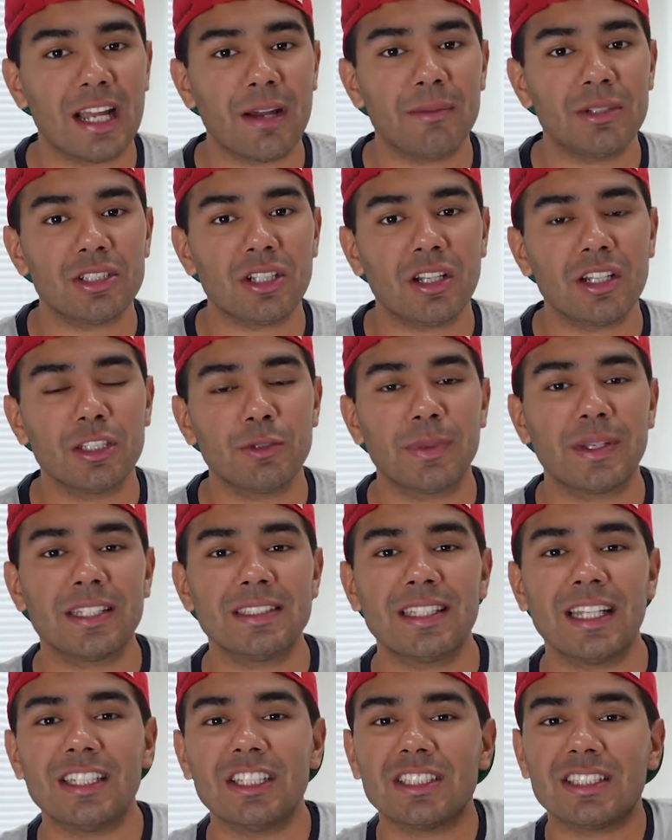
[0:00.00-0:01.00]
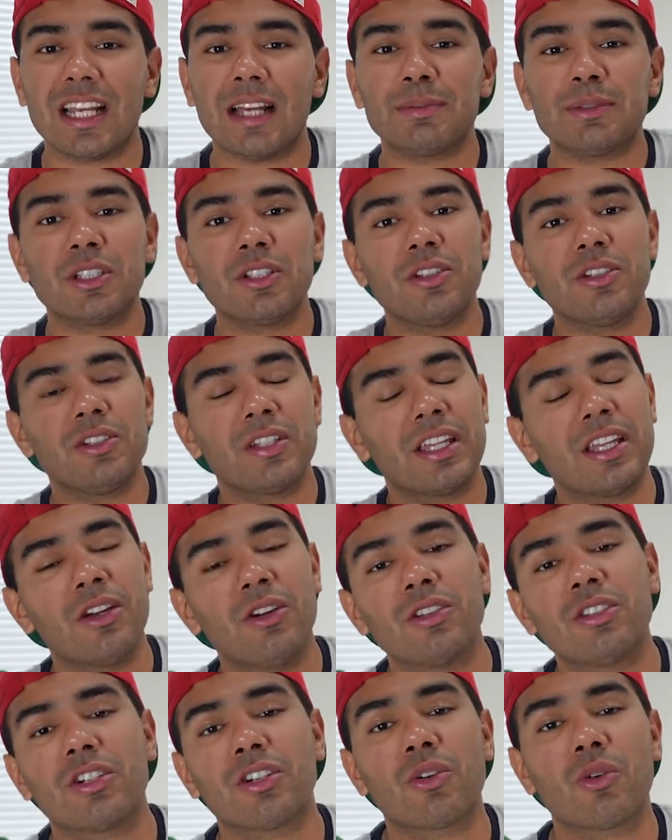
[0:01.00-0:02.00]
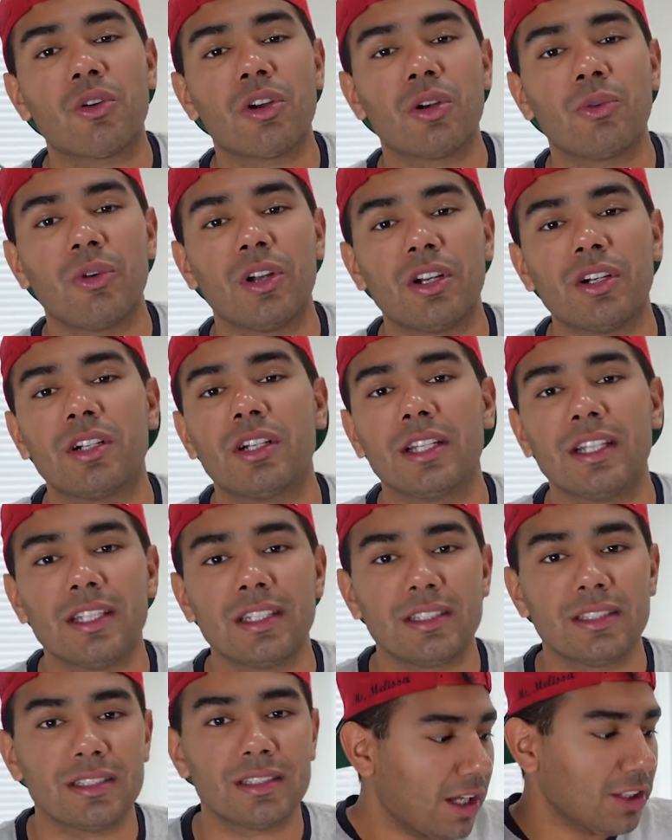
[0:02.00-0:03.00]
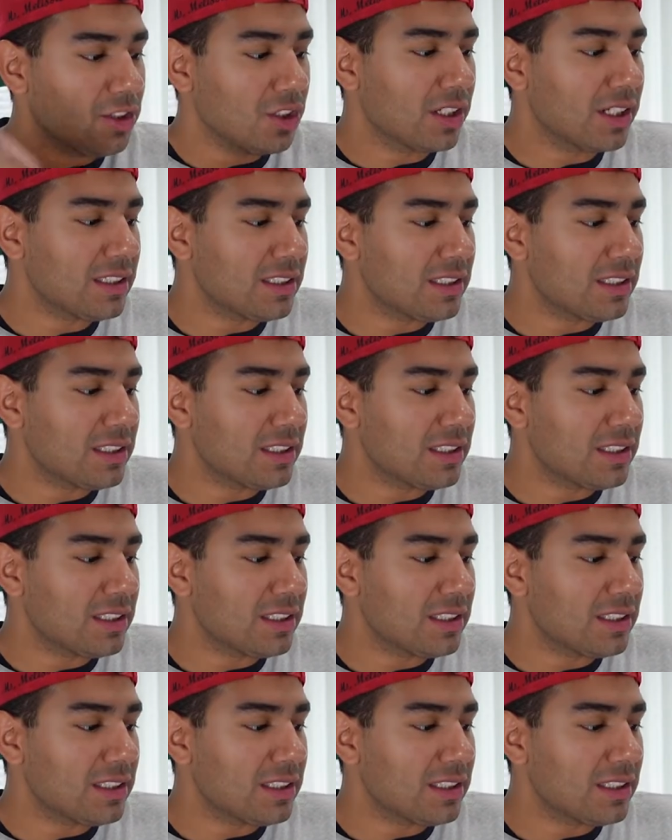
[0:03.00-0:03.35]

Amazon is because they just absolutely killed their Q1 earnings. As you can